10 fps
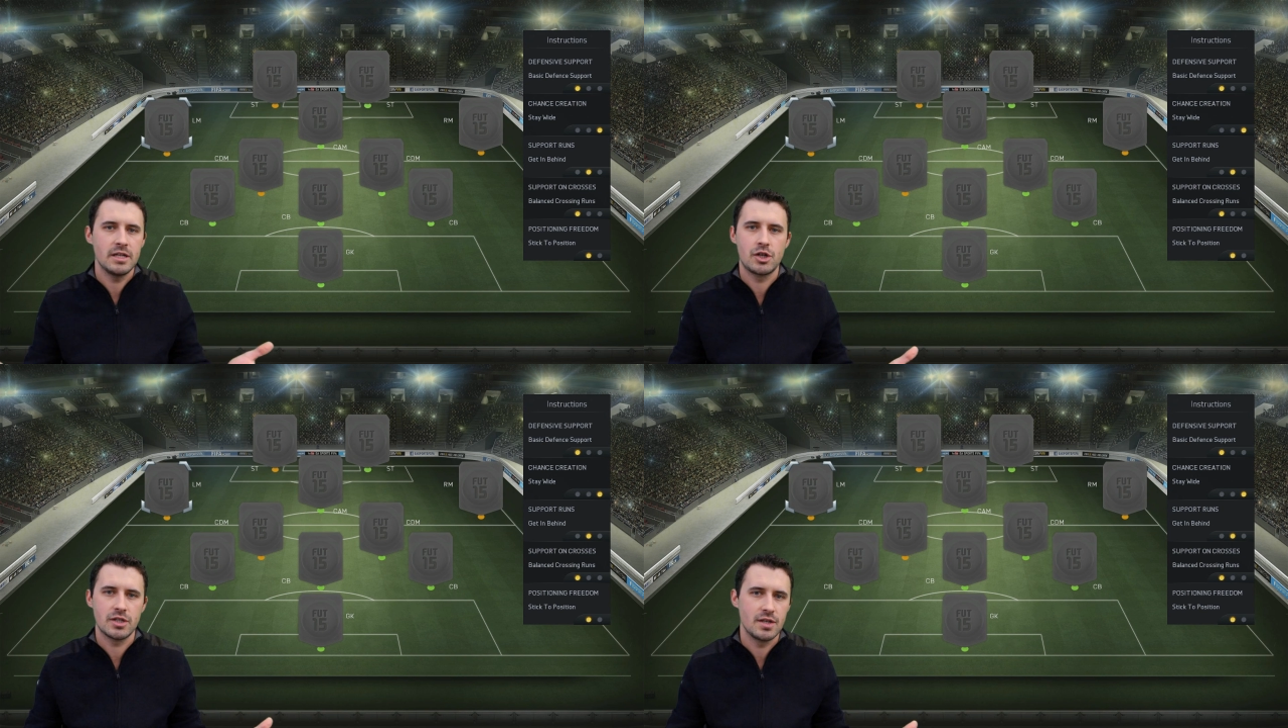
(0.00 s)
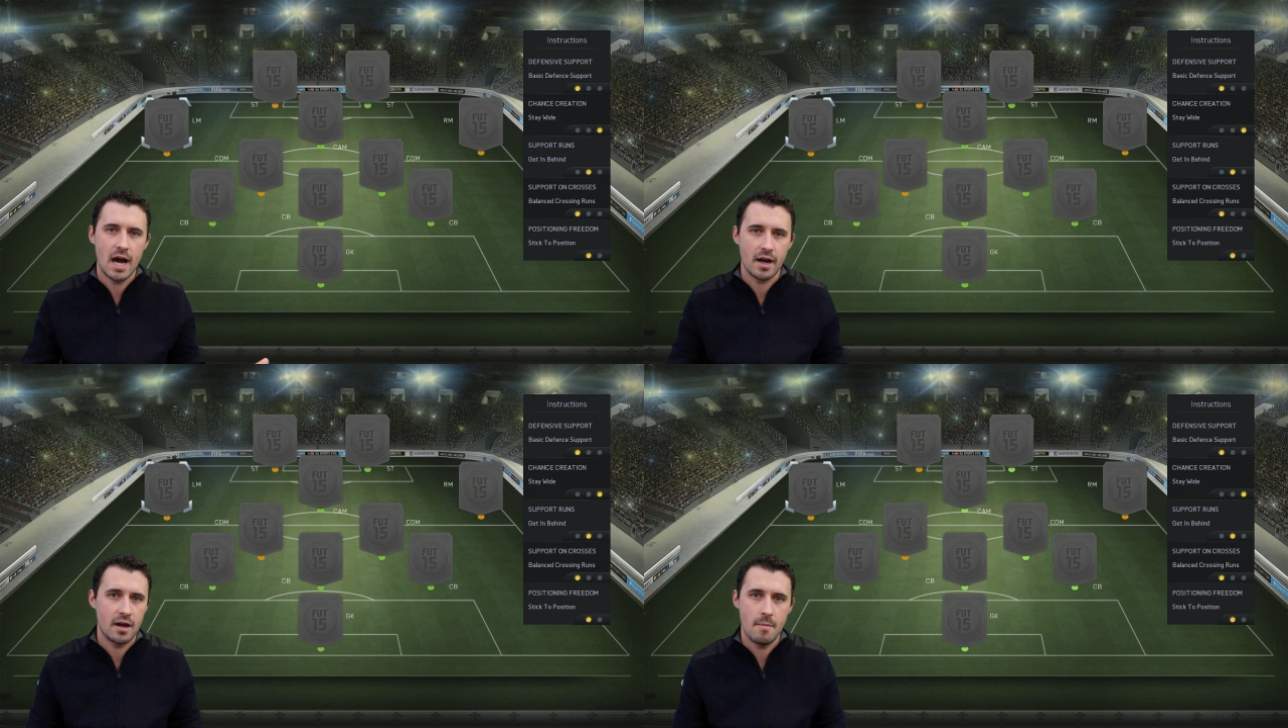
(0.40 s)
it's just
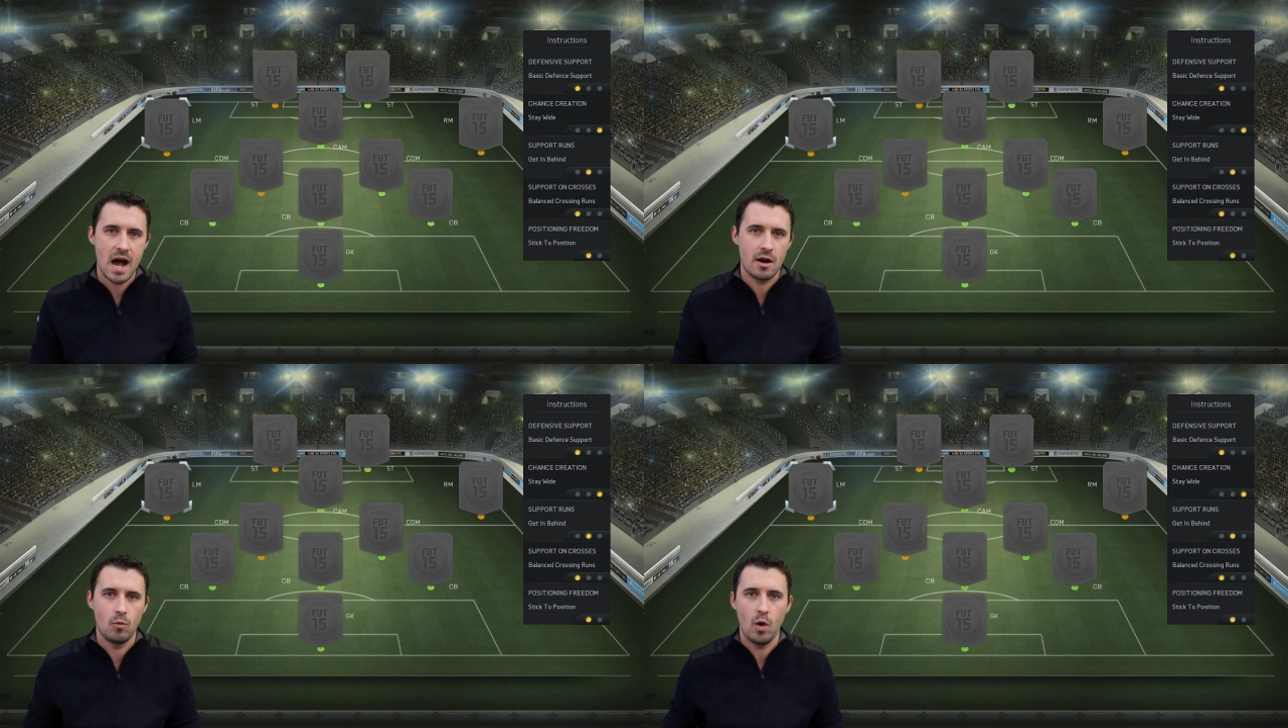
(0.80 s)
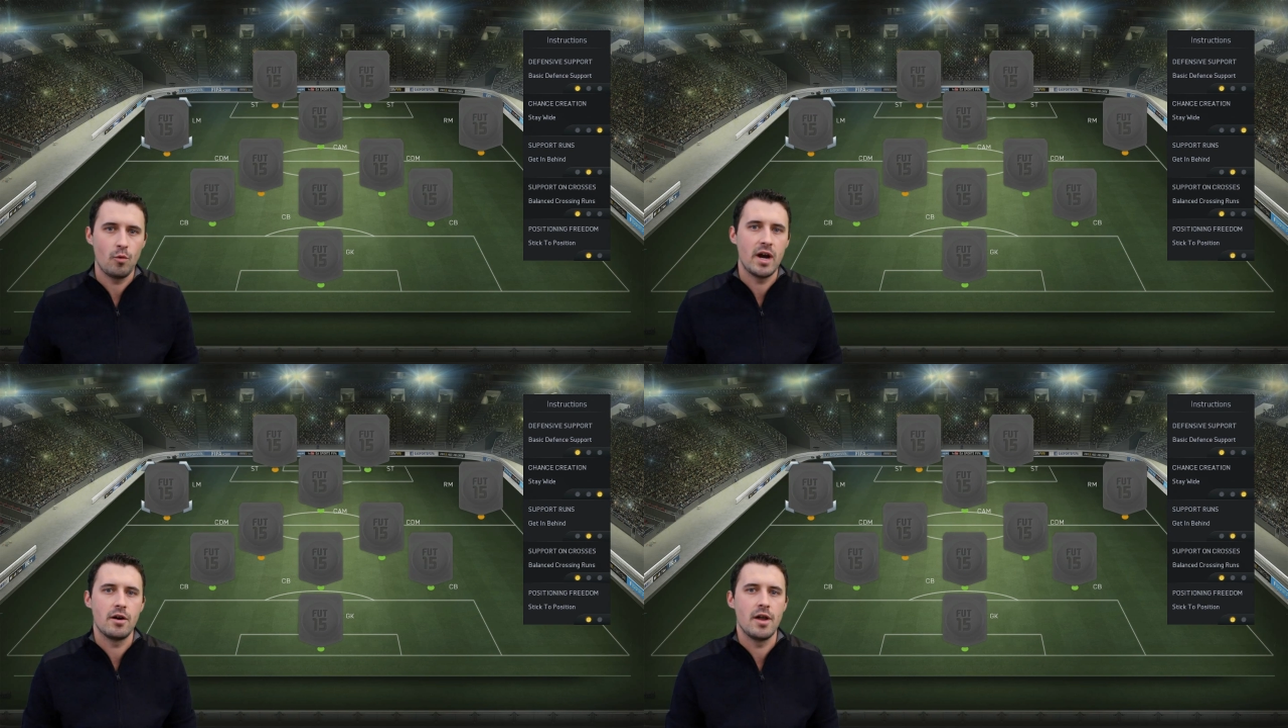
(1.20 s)
not going to matter one
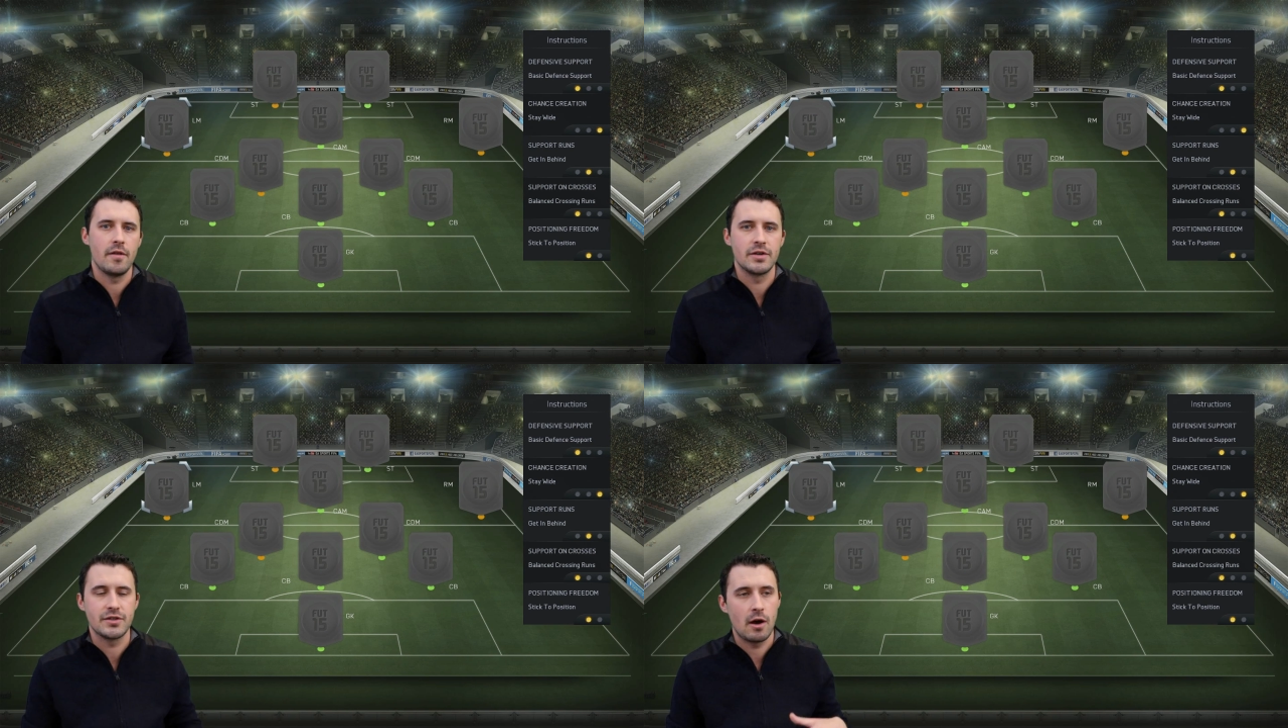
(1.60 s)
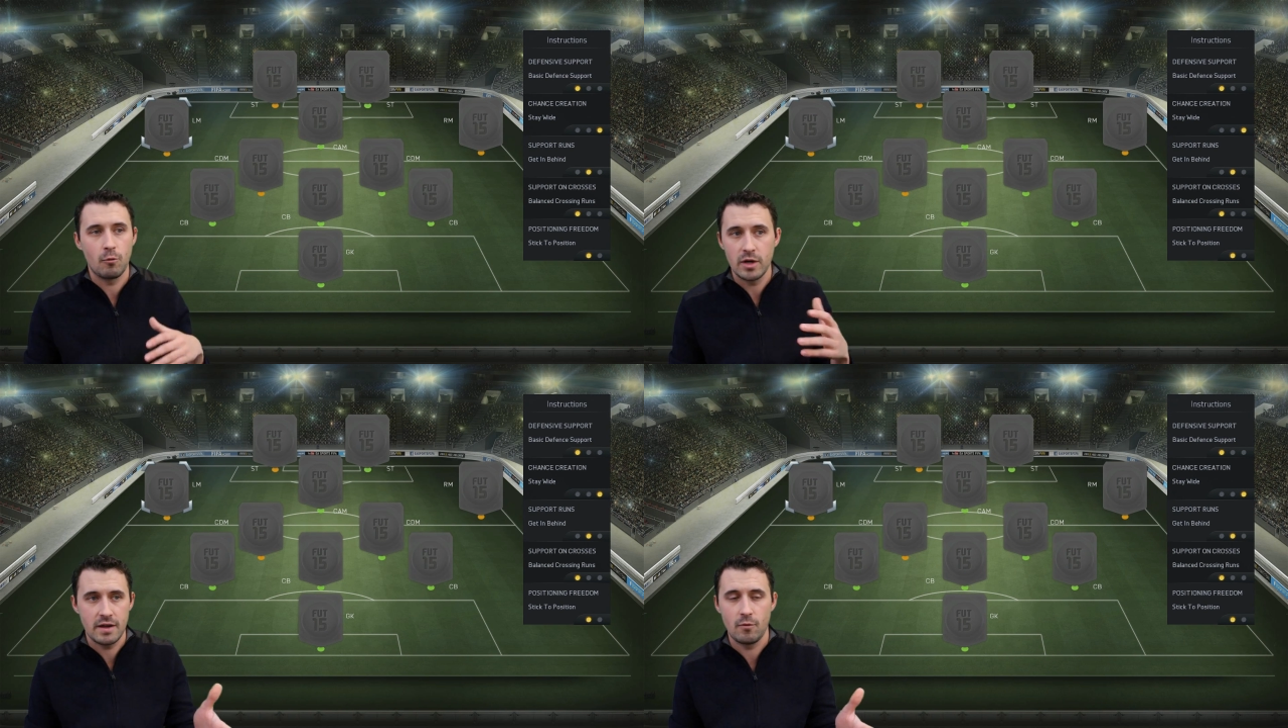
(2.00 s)
way or another, so I
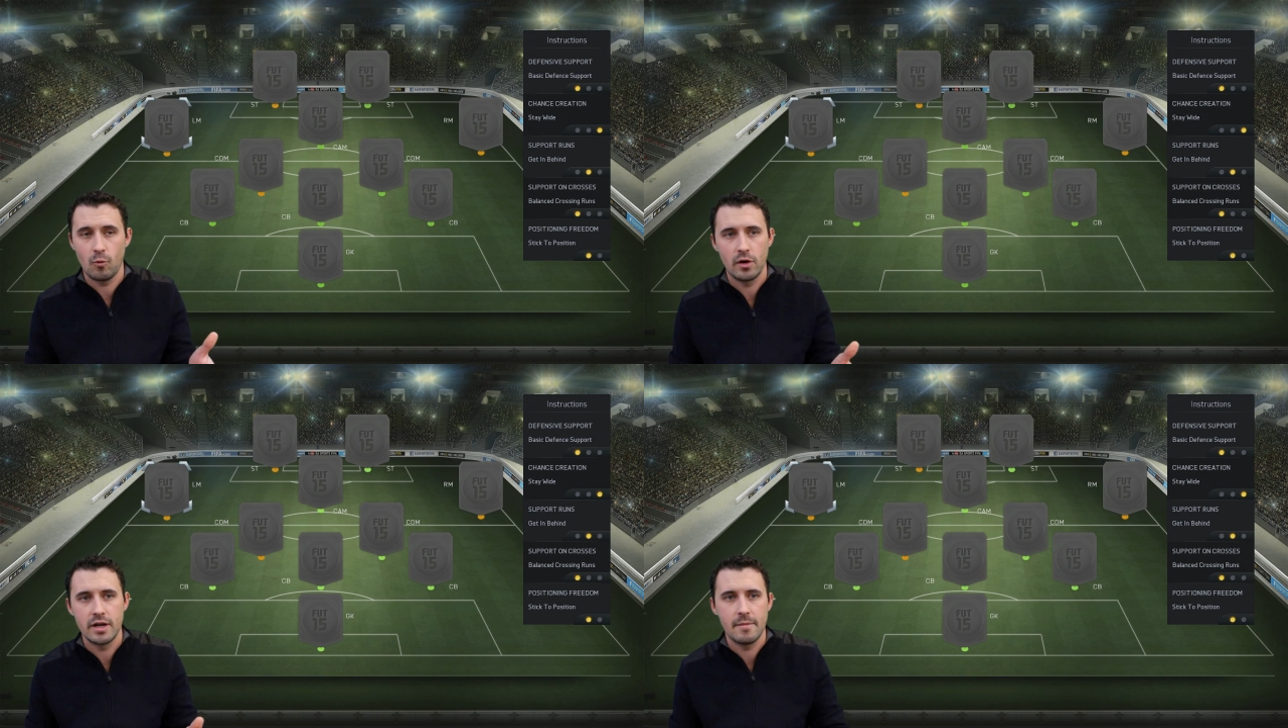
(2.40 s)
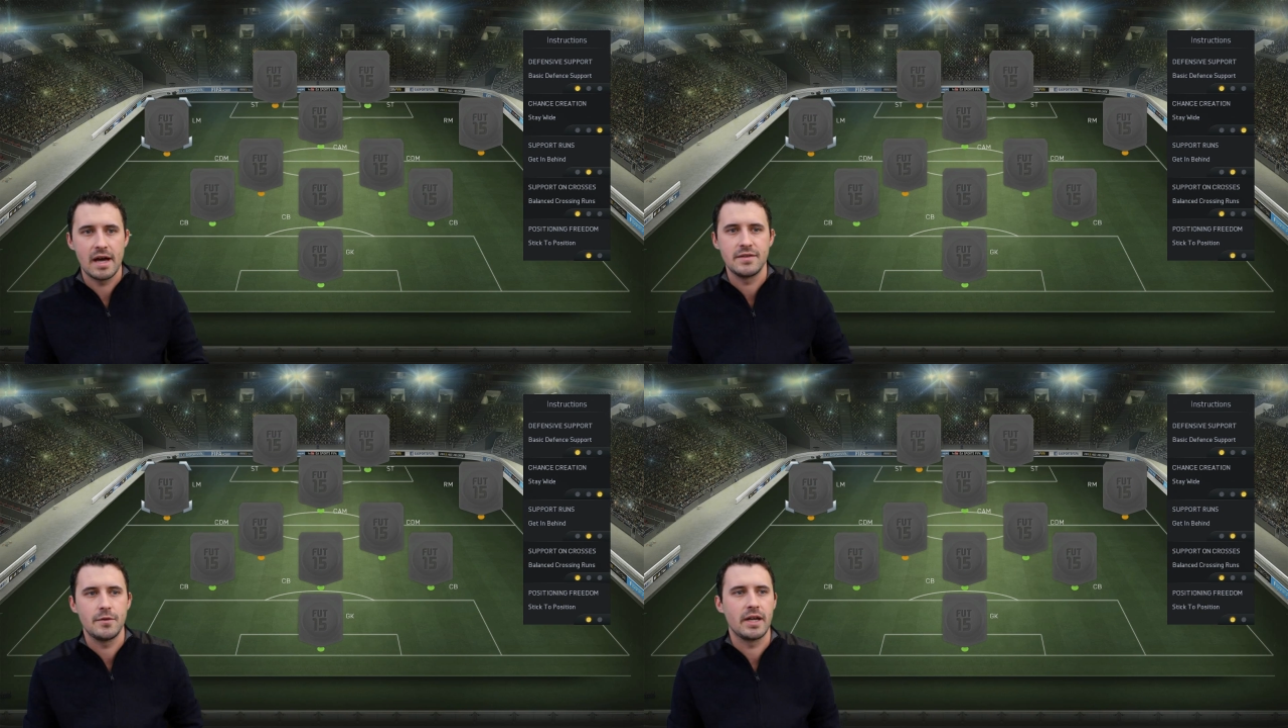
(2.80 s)
wouldn't even worry
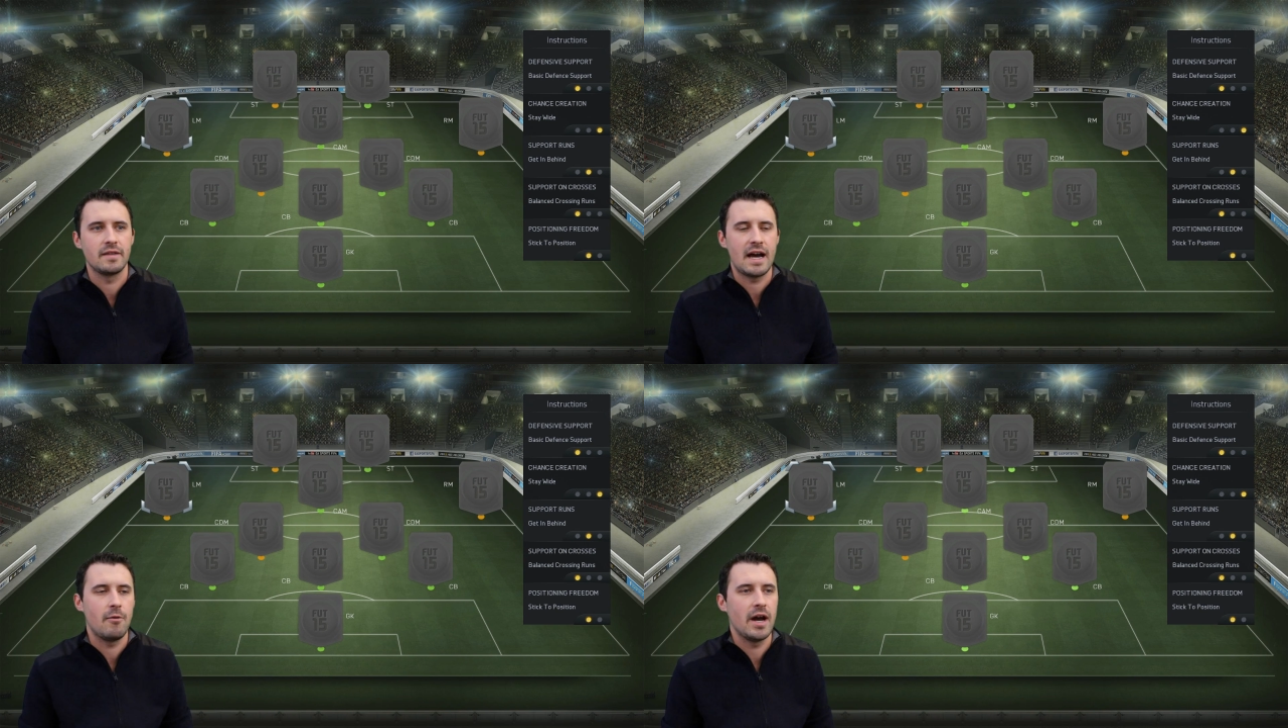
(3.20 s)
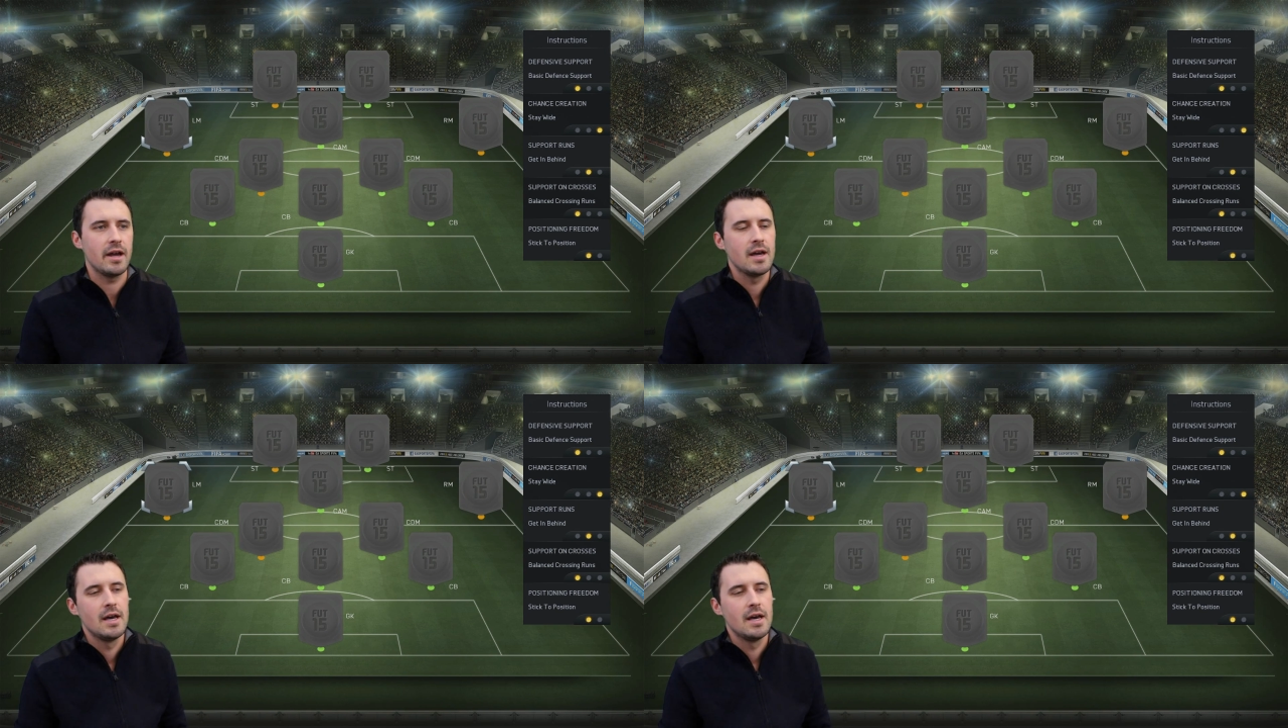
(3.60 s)
about doing it that way.